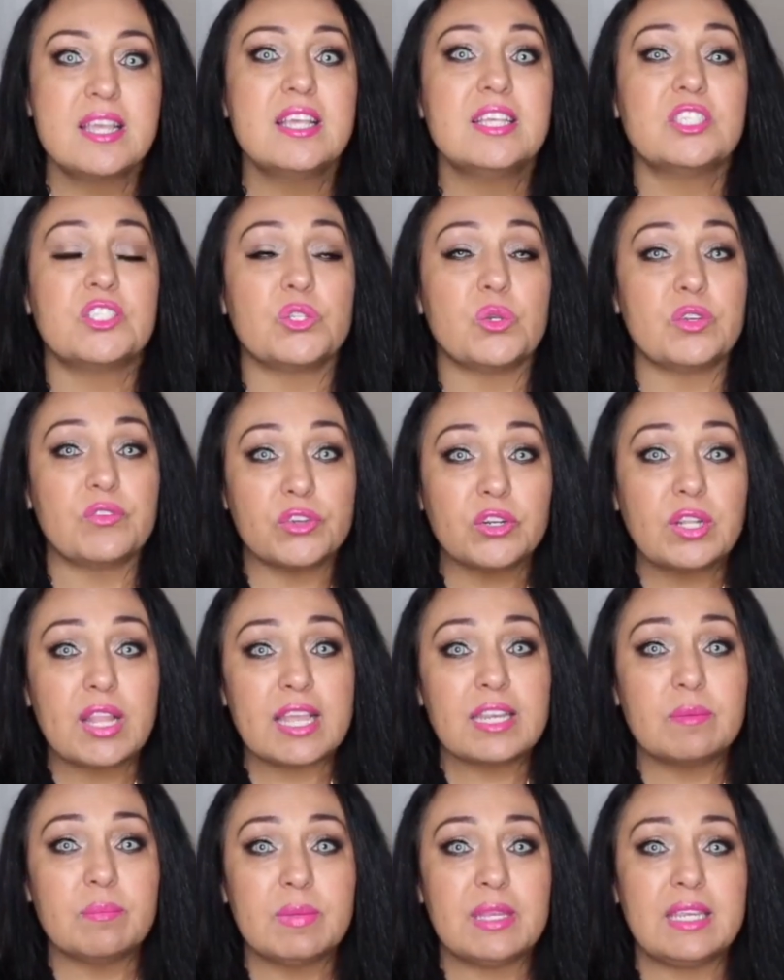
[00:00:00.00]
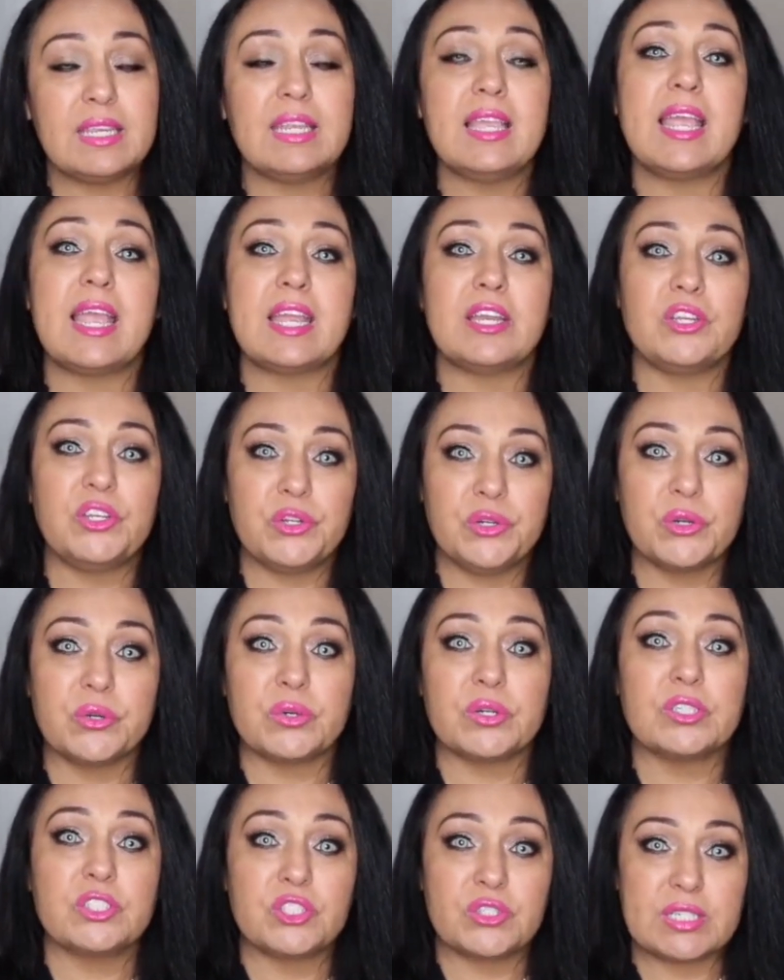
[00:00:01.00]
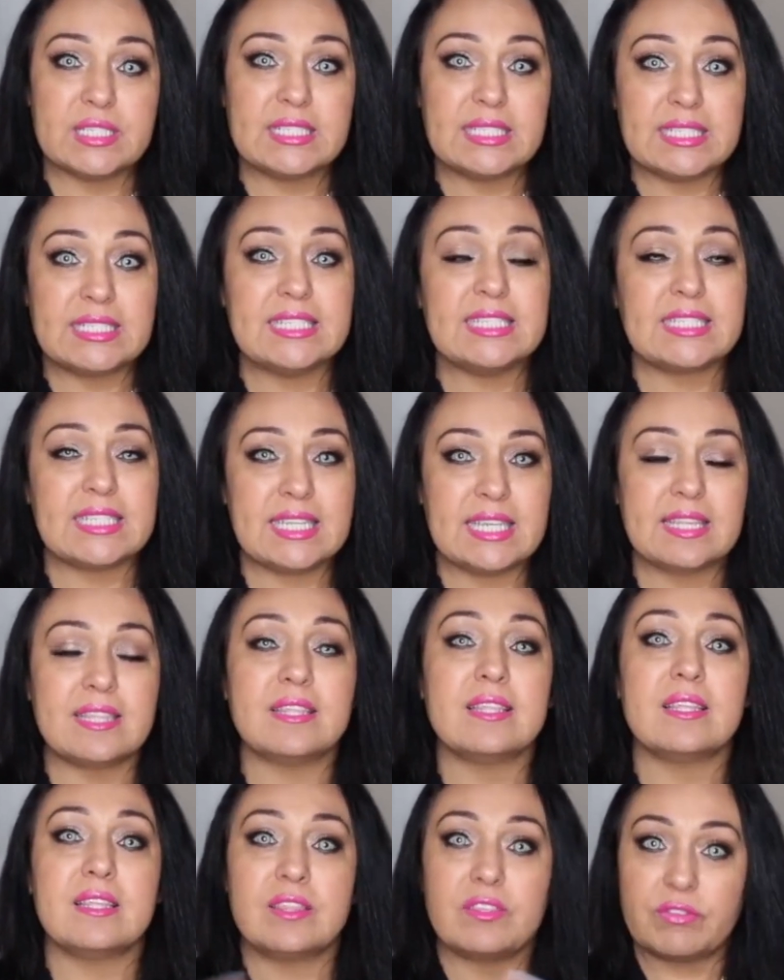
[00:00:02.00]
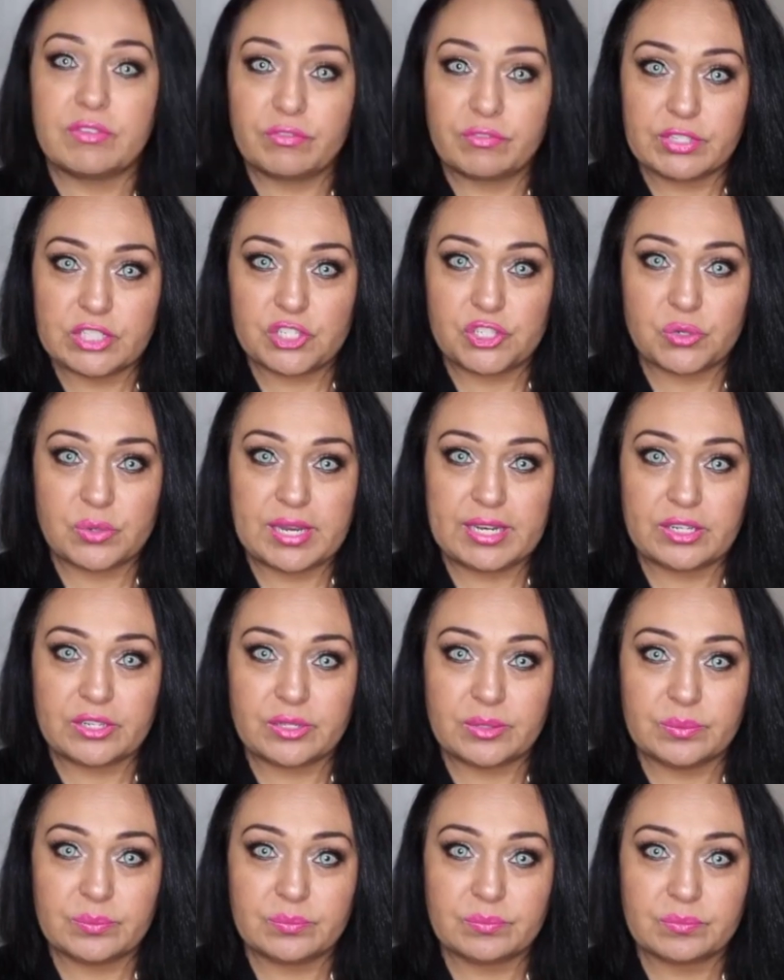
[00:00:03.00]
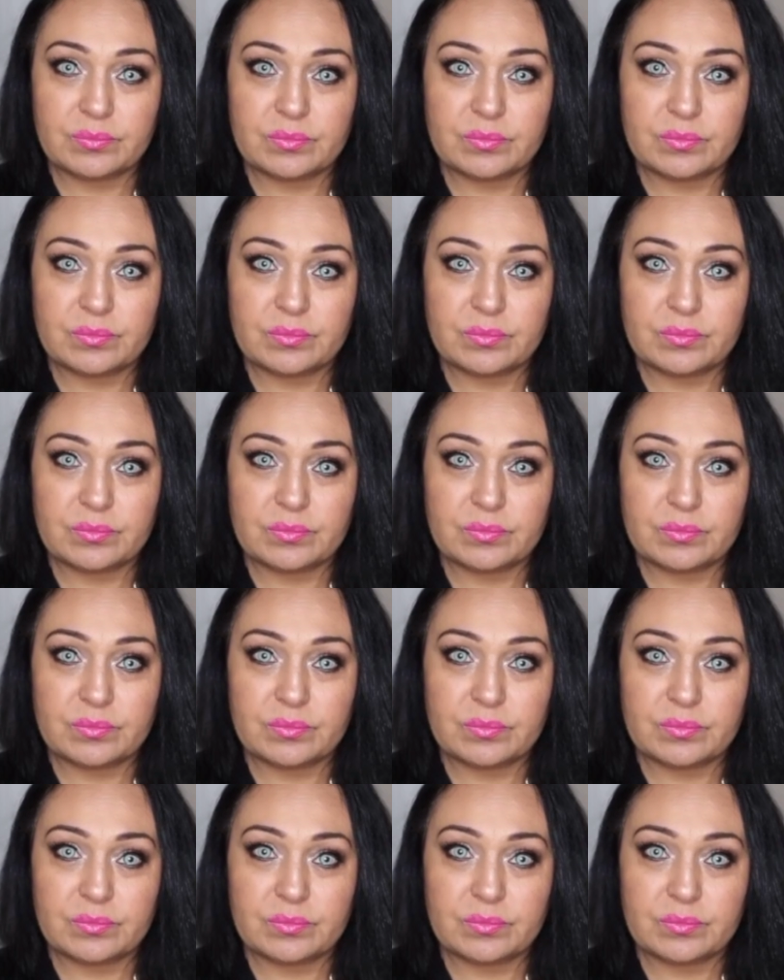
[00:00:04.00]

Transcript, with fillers: So if you're like me and your dressing is in the refrigerator,